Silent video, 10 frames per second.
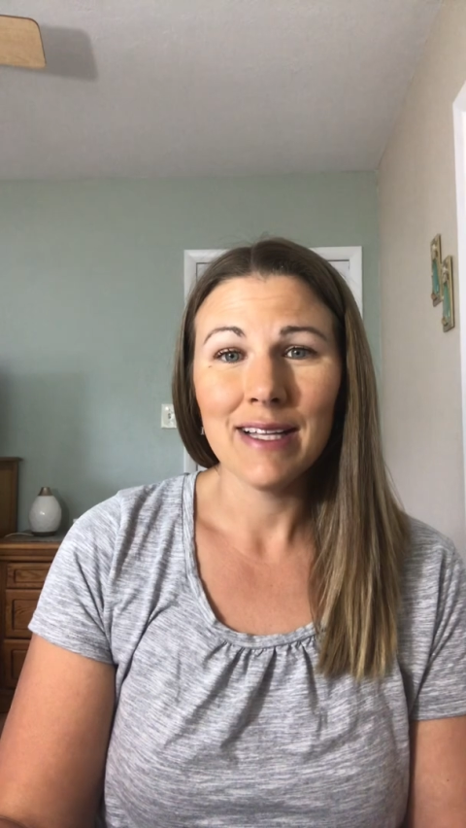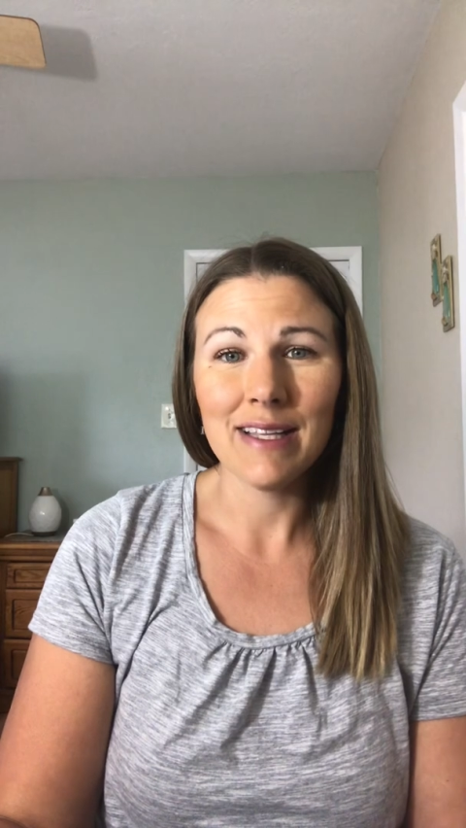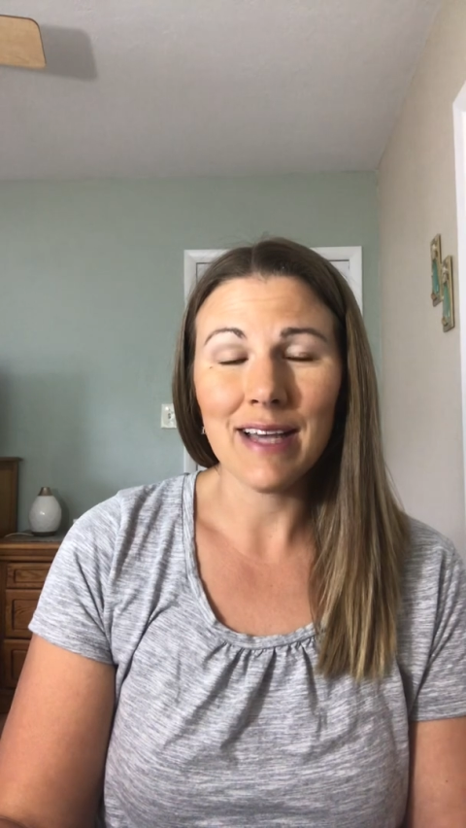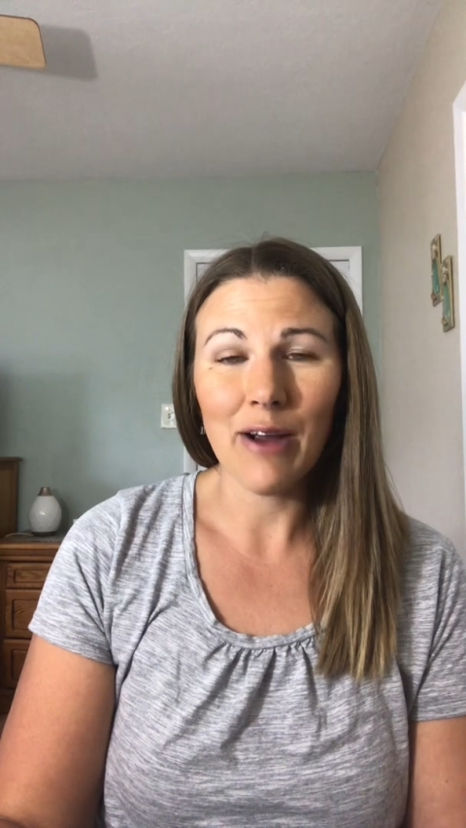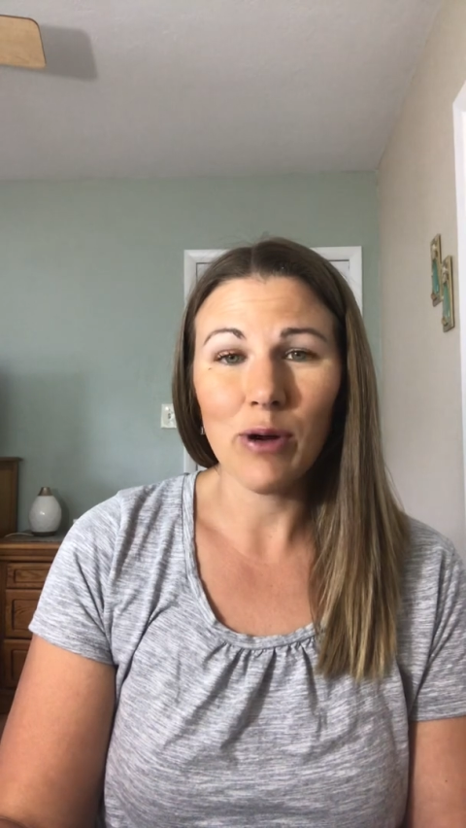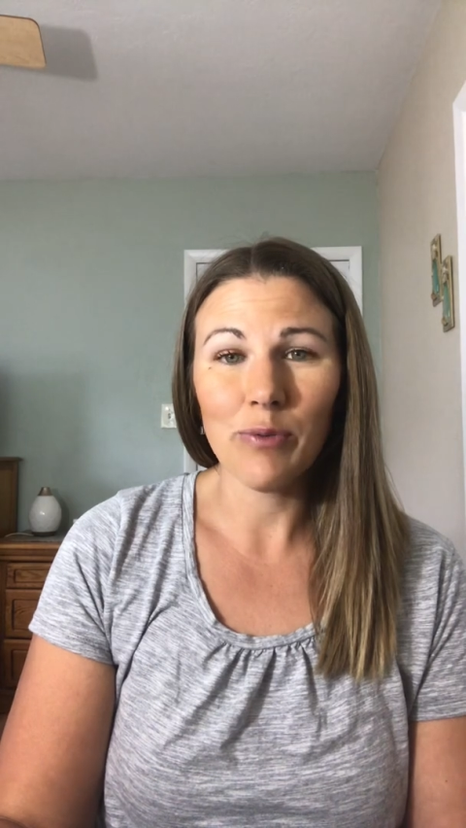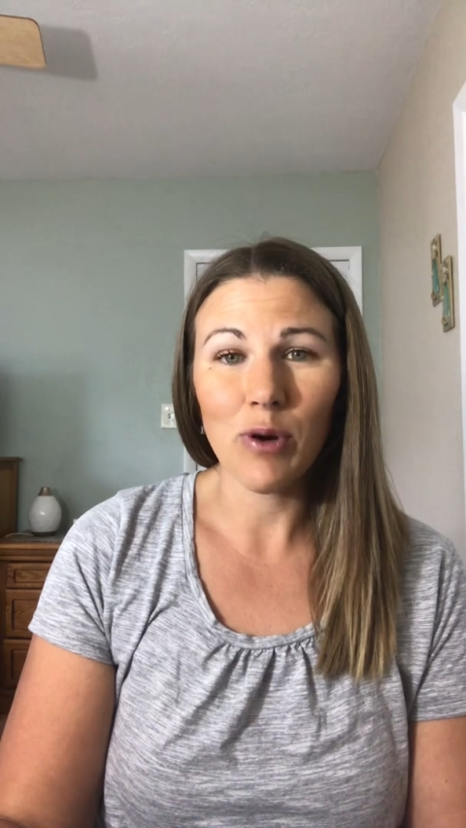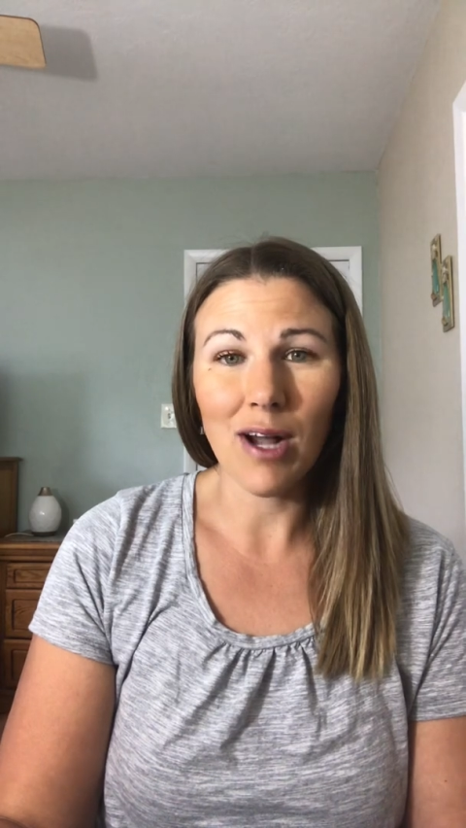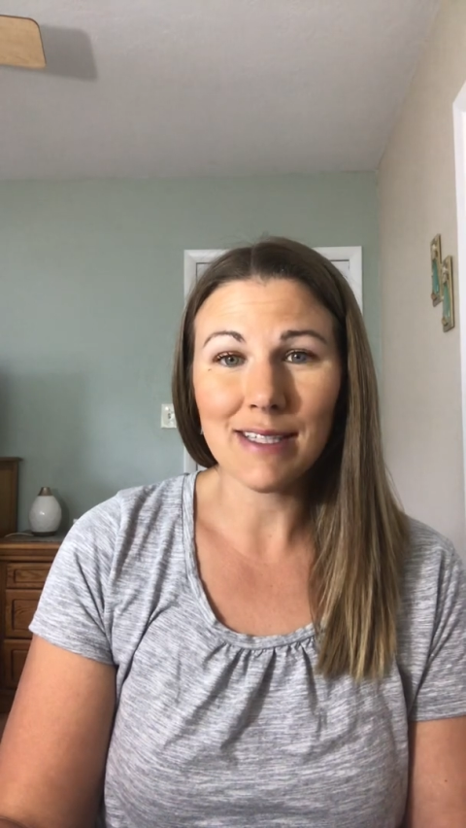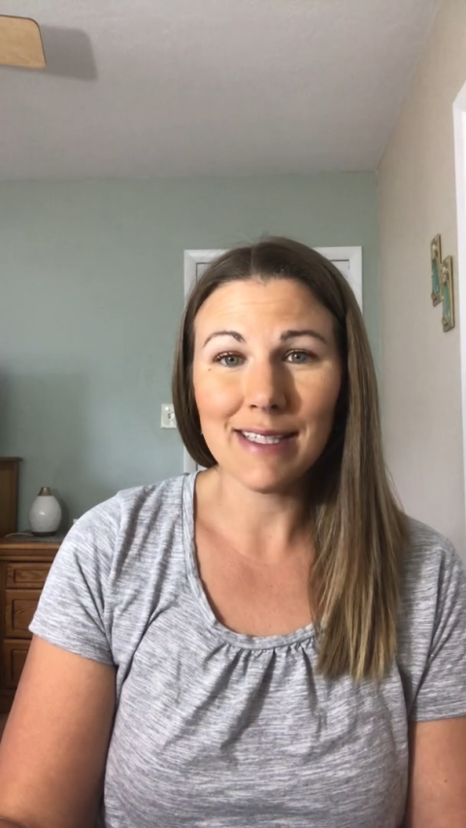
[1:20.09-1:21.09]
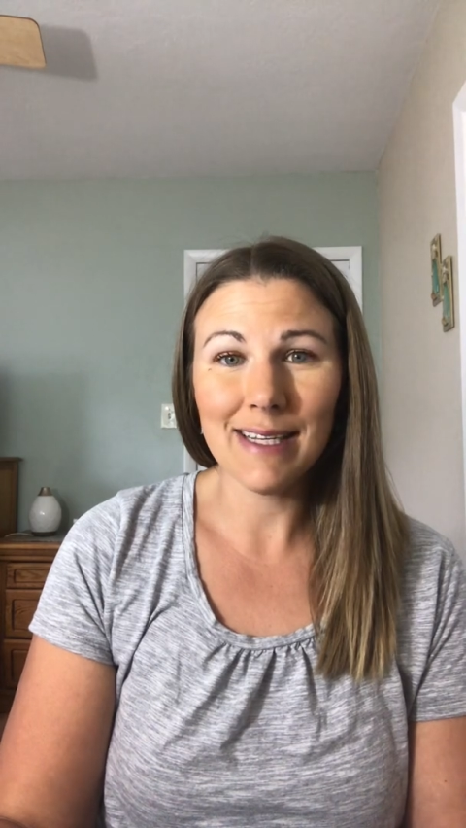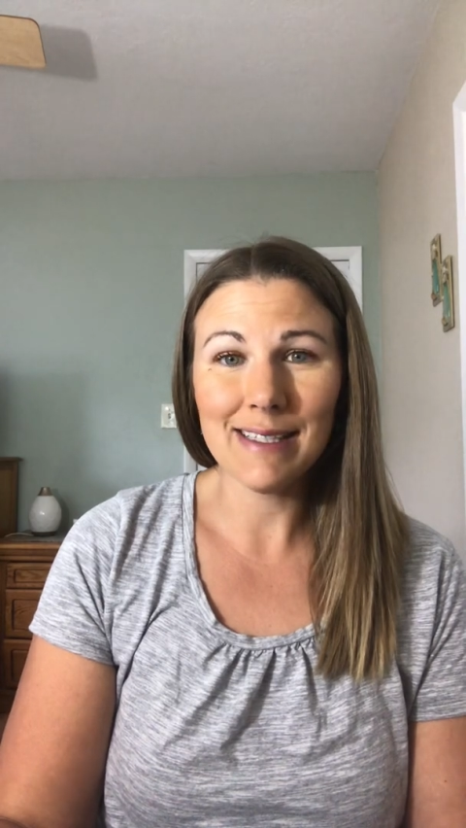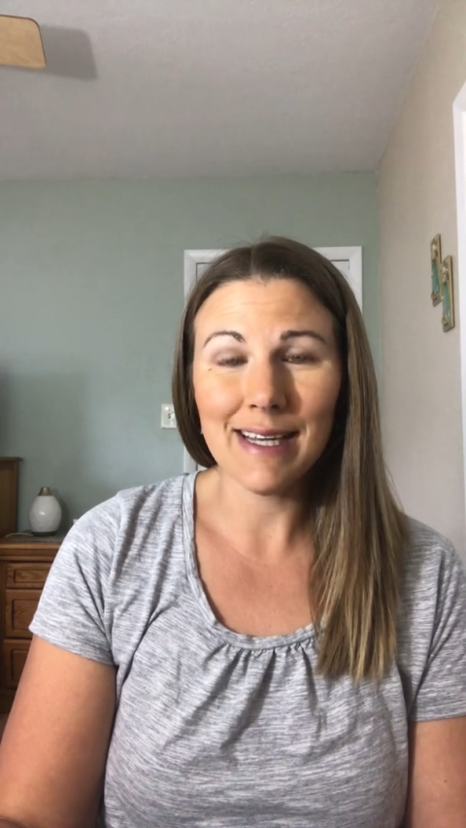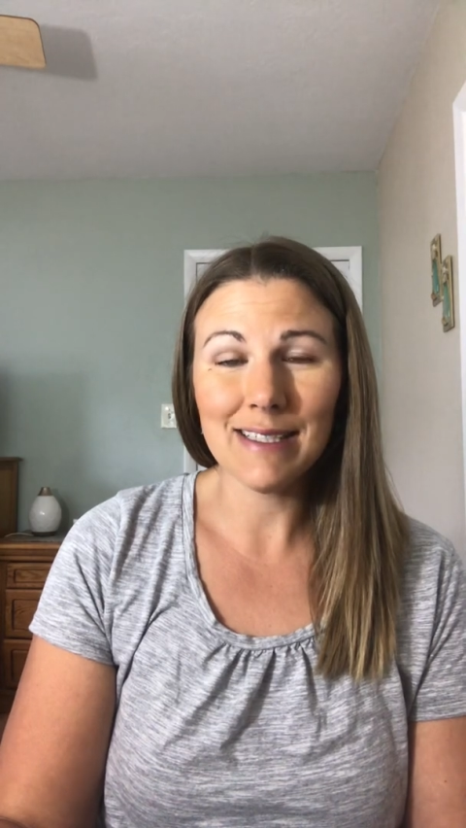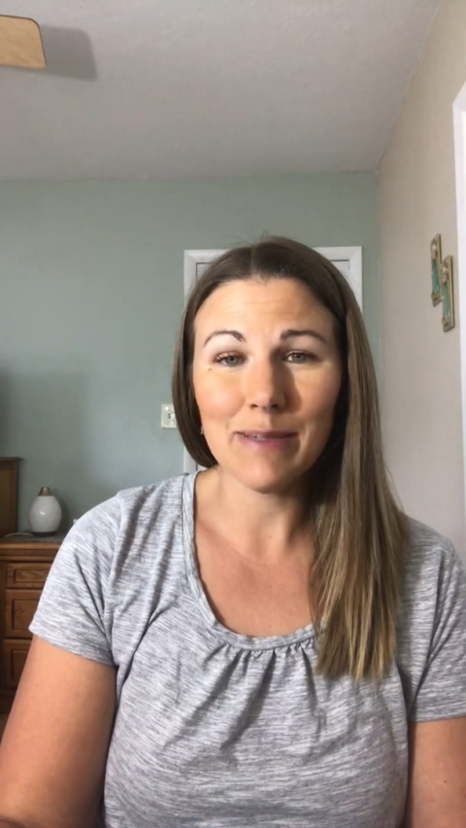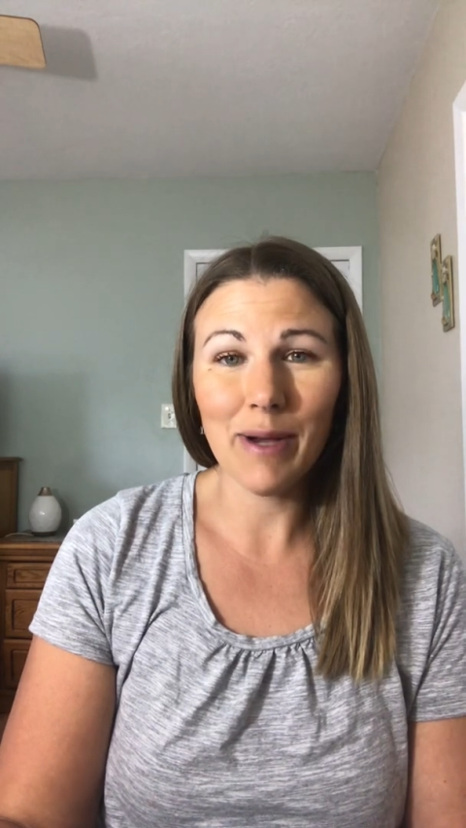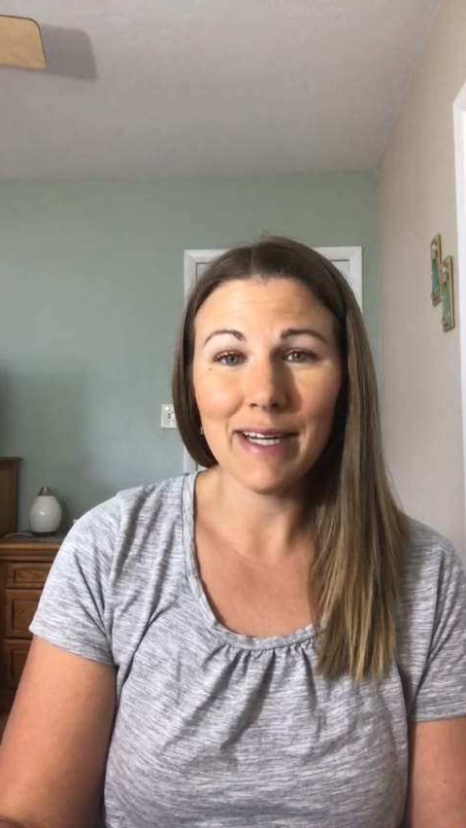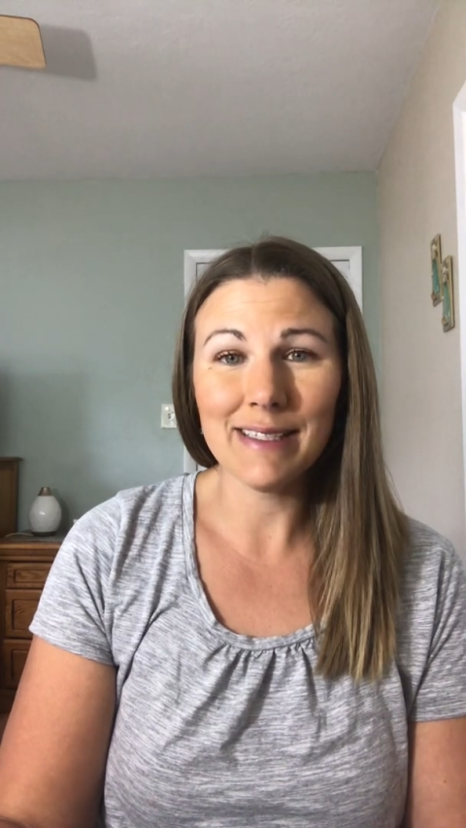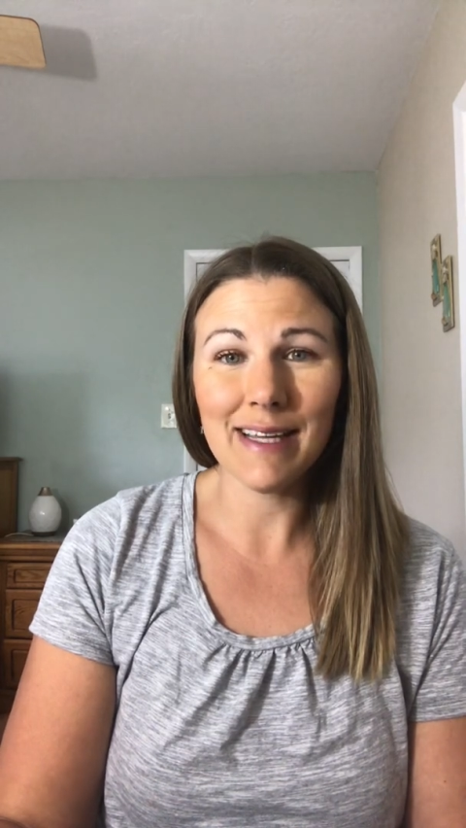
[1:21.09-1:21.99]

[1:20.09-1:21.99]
the thyroid peroxidase antibodies,